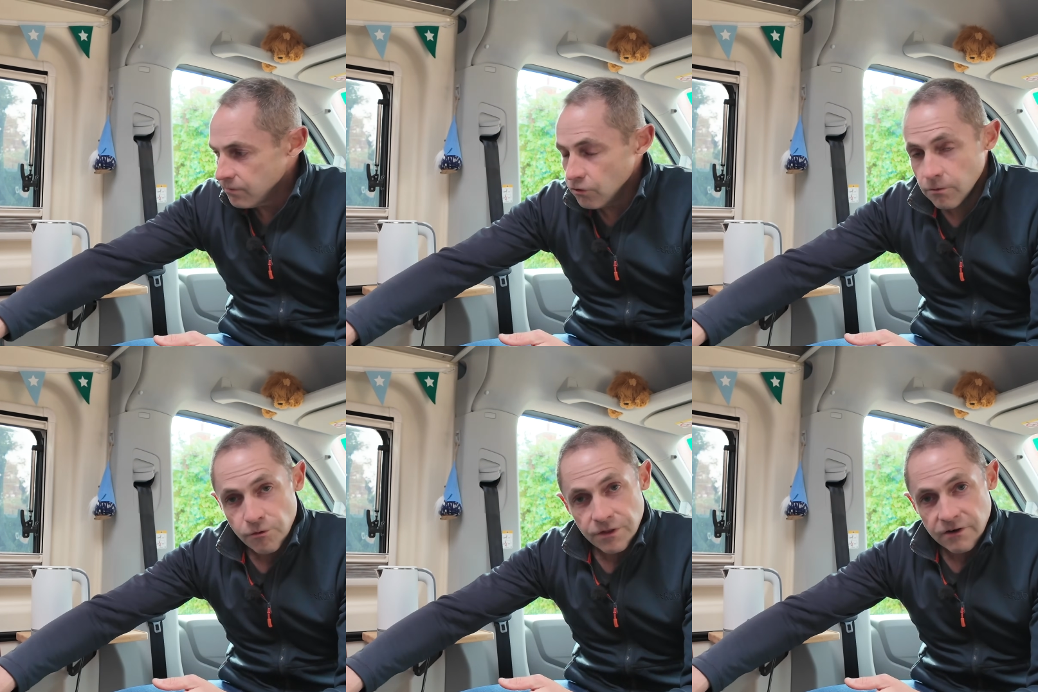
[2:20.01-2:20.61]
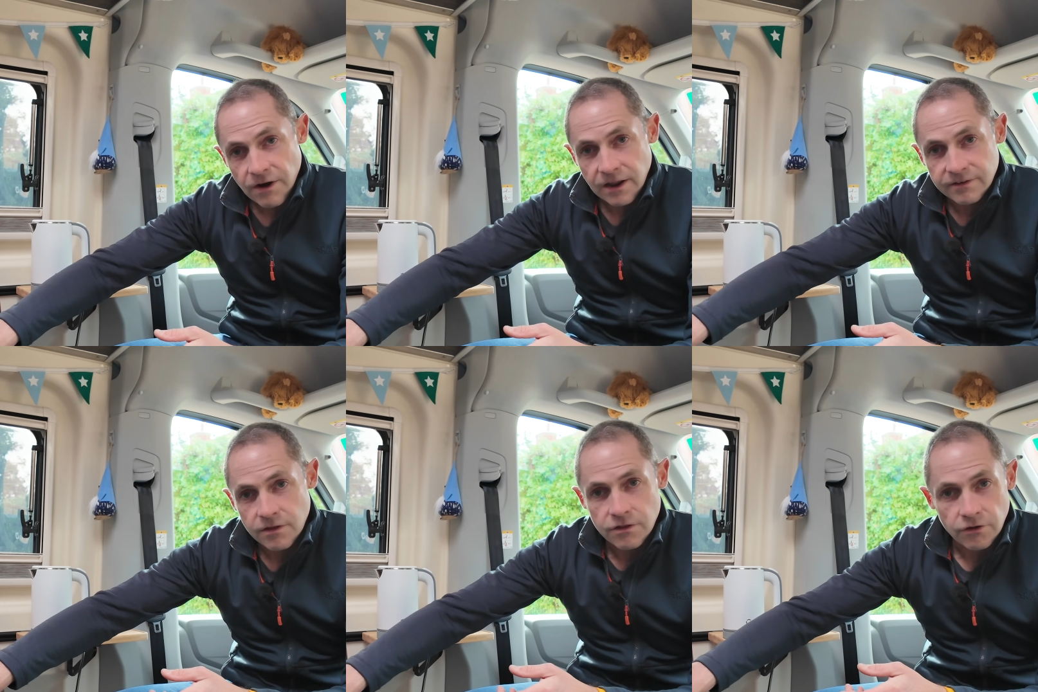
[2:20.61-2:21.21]
Normal cigarette
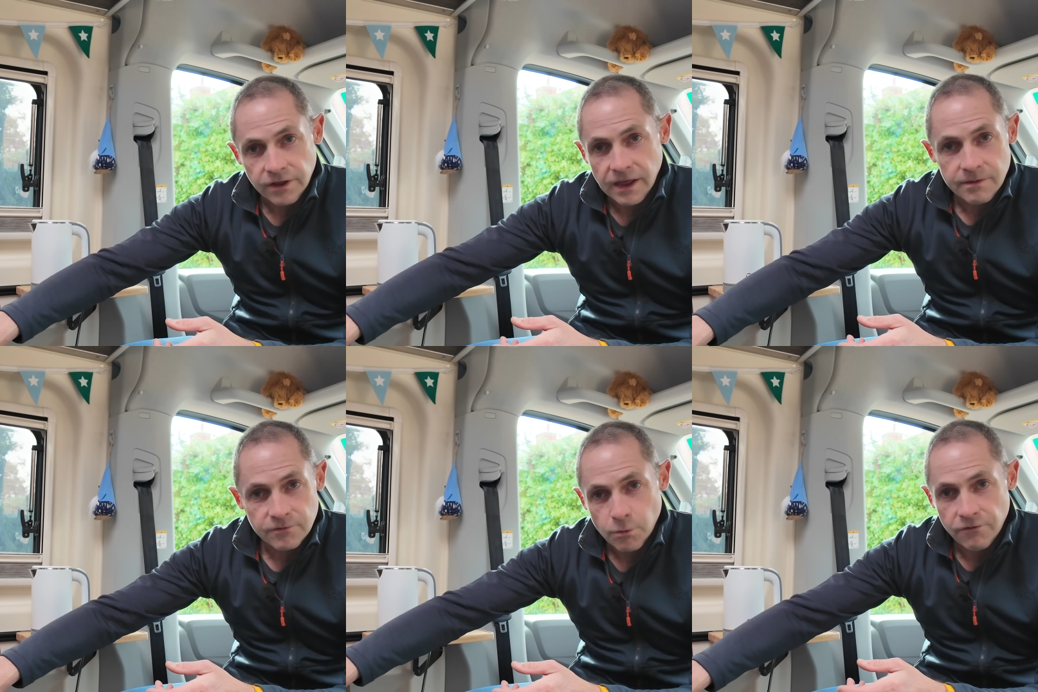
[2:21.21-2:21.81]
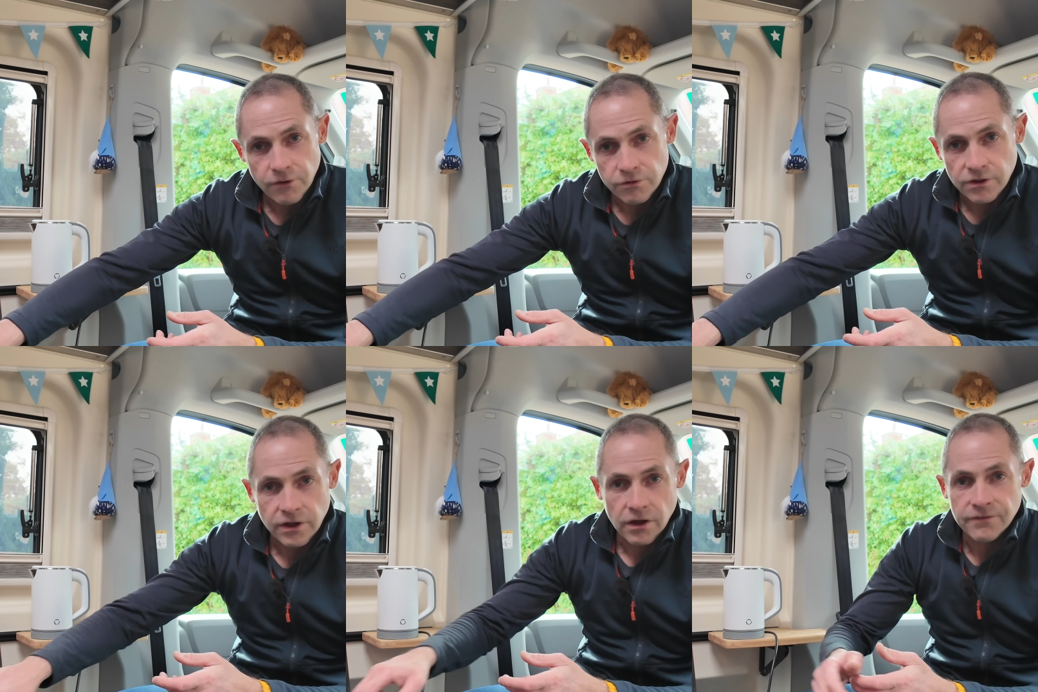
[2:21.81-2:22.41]
lighter socket, 12 volt
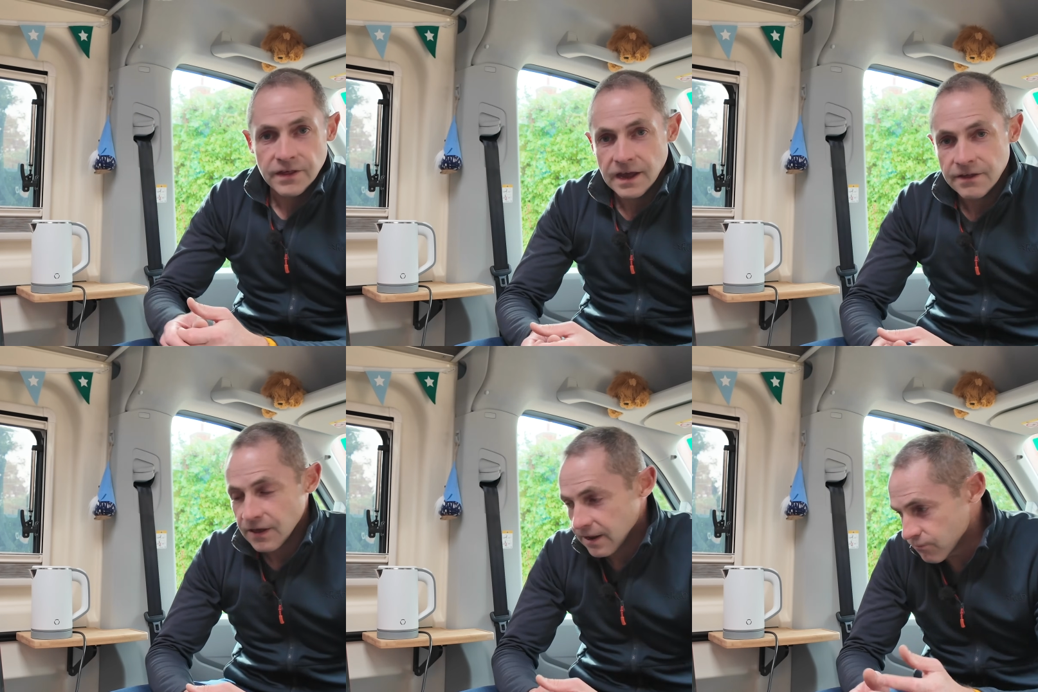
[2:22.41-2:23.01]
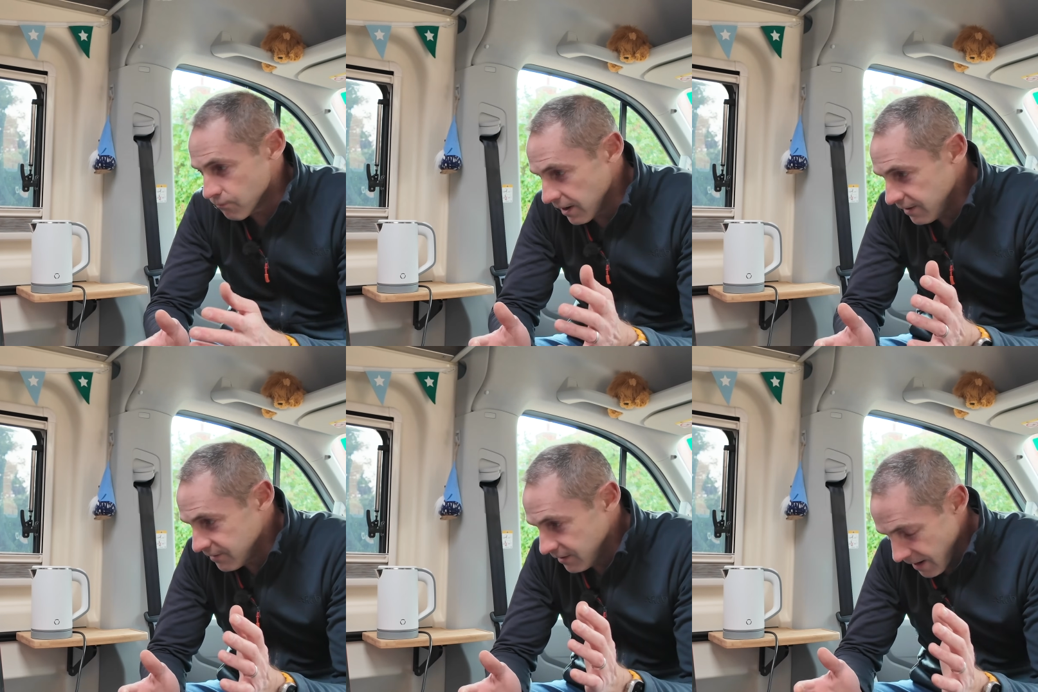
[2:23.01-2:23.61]
socket on there, that's
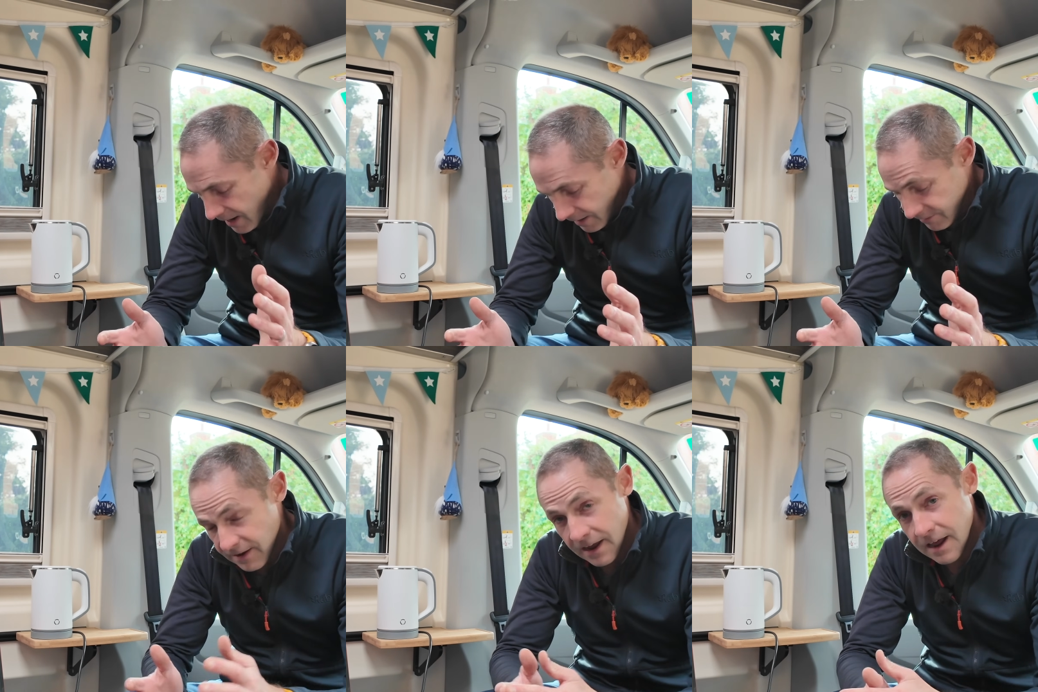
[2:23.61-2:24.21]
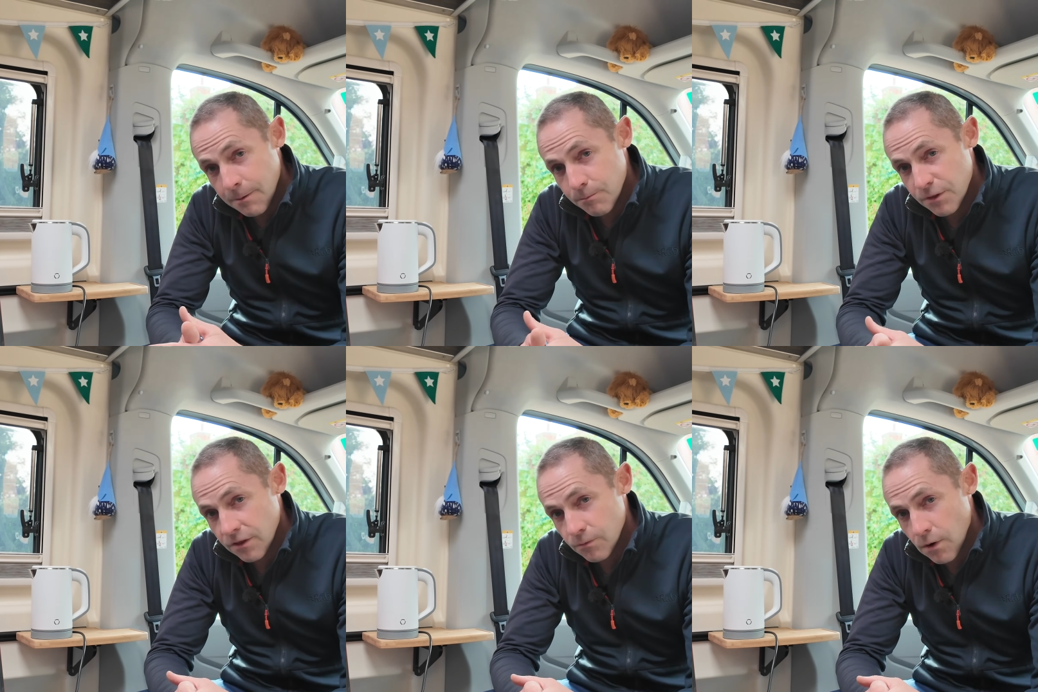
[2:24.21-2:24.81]
rated at 10
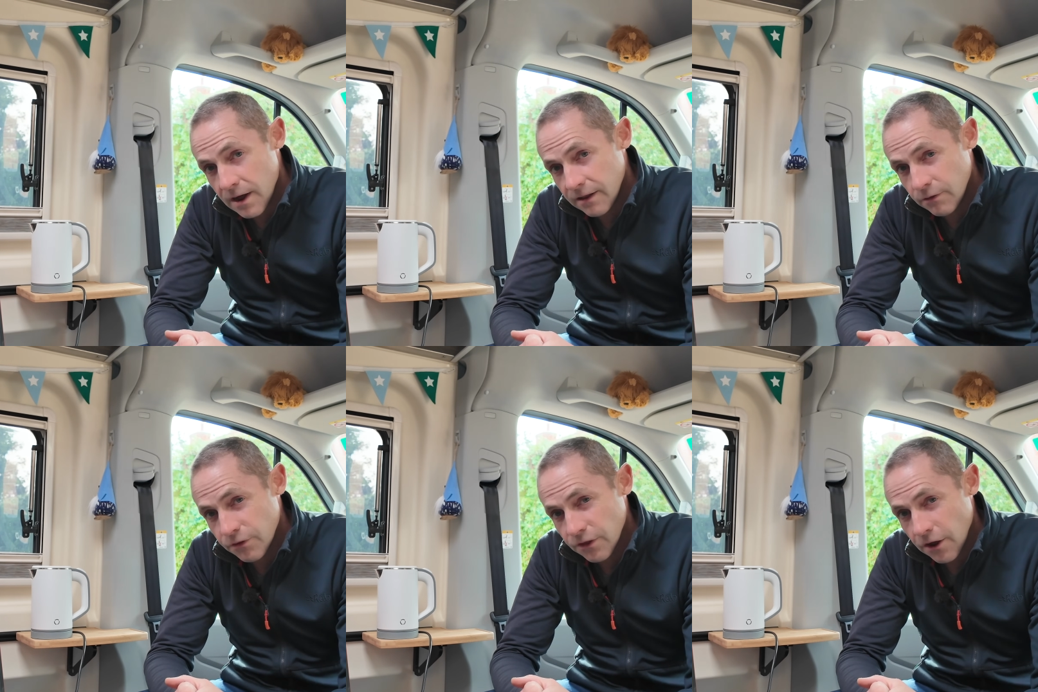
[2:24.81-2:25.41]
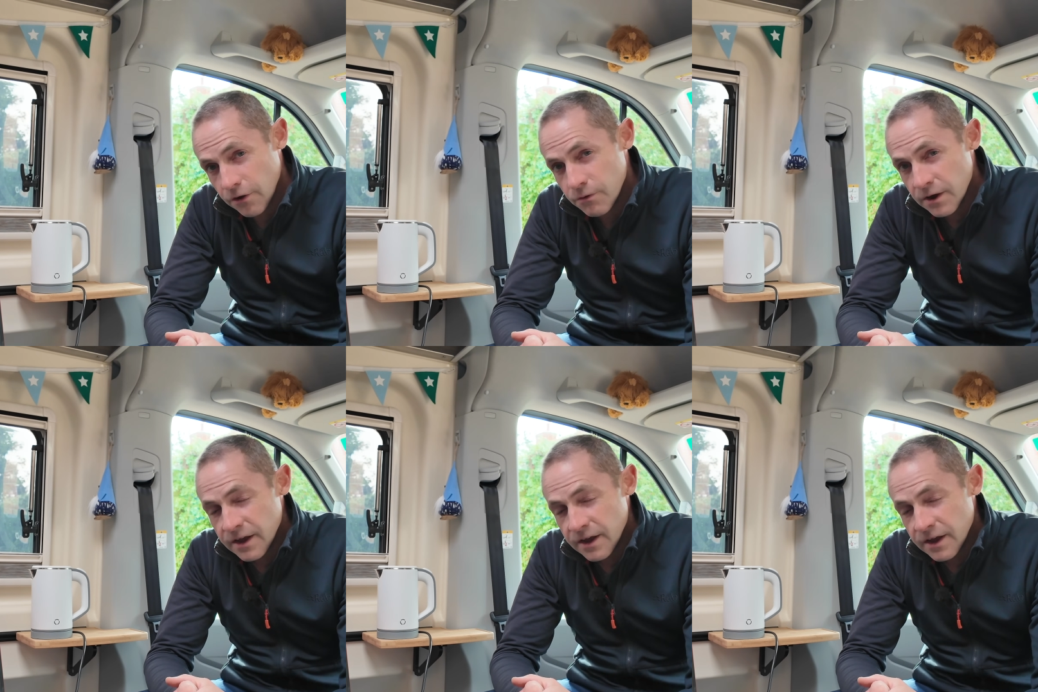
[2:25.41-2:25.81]
amps as well, so